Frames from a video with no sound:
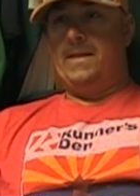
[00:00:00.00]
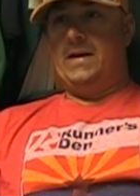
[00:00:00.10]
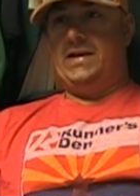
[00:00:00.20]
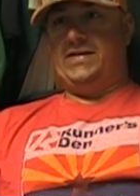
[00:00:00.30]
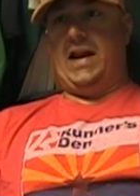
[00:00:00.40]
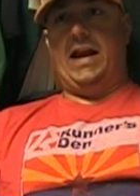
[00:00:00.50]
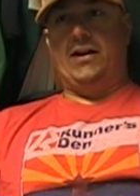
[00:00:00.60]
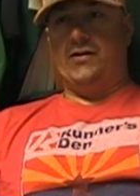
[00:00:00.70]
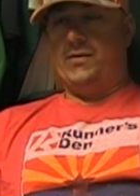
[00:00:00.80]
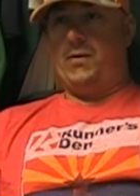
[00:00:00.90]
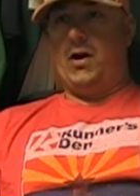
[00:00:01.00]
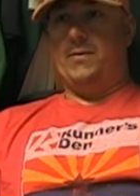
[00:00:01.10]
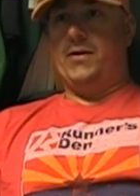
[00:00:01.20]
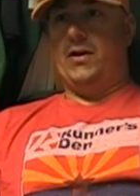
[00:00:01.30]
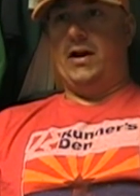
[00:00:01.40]
He's anchored the
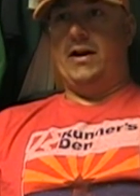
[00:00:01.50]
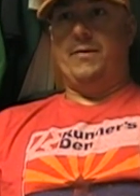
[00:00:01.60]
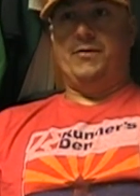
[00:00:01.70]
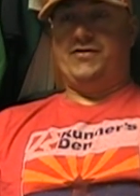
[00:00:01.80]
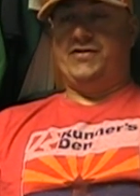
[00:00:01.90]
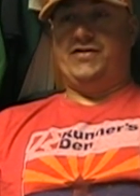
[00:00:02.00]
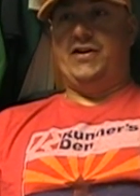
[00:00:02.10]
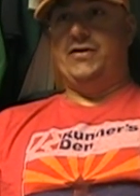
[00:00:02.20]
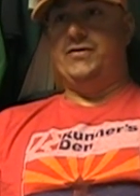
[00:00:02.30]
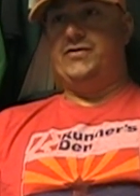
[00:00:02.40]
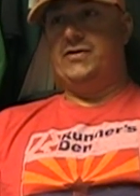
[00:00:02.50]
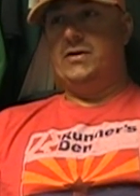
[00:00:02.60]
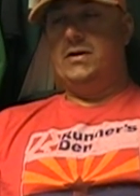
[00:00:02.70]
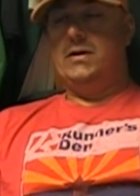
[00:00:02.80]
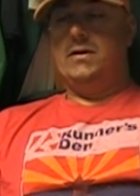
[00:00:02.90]
bottom of the lineup, which is huge
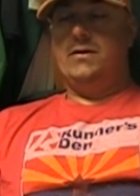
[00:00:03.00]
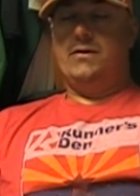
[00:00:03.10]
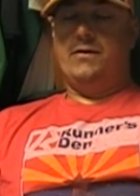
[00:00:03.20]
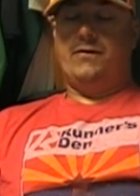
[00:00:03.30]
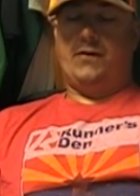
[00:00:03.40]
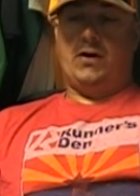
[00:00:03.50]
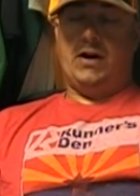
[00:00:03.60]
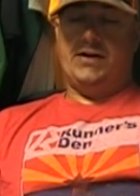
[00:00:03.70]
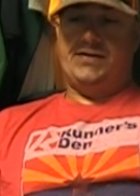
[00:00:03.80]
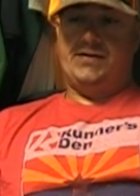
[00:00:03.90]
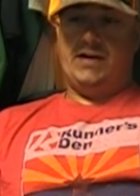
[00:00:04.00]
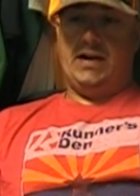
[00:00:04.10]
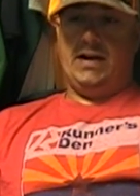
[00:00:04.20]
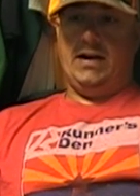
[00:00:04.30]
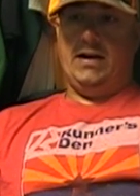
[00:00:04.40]
for us,
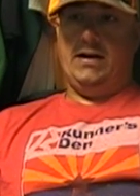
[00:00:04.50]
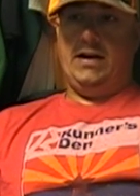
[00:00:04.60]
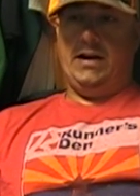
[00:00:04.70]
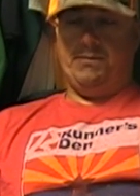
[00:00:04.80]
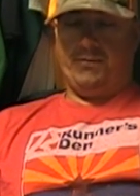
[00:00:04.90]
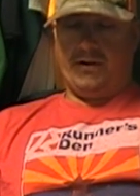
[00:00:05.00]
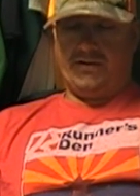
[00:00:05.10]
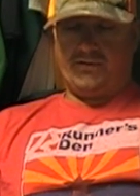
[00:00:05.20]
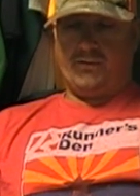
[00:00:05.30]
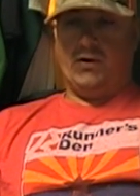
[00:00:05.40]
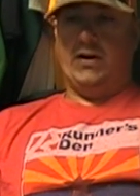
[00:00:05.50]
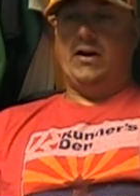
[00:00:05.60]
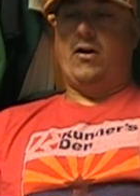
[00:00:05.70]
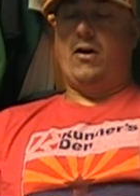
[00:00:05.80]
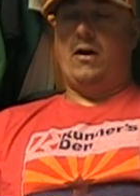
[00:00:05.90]
and he plays really
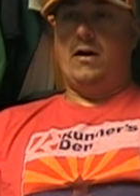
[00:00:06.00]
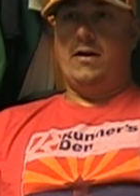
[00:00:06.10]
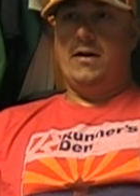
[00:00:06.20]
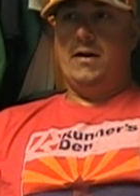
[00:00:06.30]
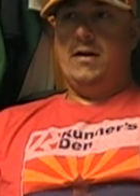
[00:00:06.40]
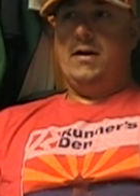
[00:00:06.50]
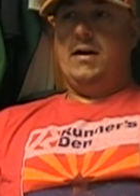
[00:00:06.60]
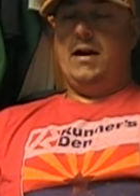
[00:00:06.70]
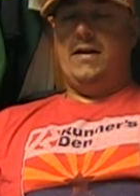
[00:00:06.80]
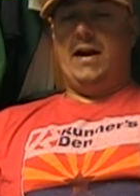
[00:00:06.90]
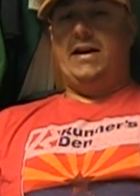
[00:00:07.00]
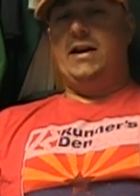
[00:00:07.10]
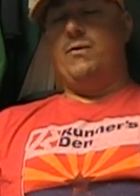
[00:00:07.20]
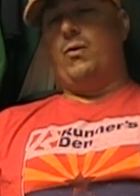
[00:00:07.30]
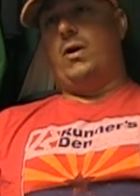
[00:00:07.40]
hard. And that
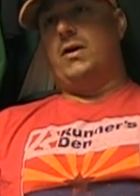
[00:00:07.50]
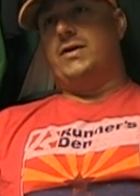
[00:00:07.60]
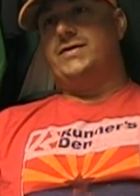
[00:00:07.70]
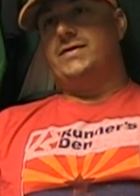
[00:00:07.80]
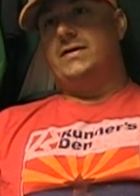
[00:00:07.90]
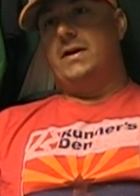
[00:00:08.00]
kid works.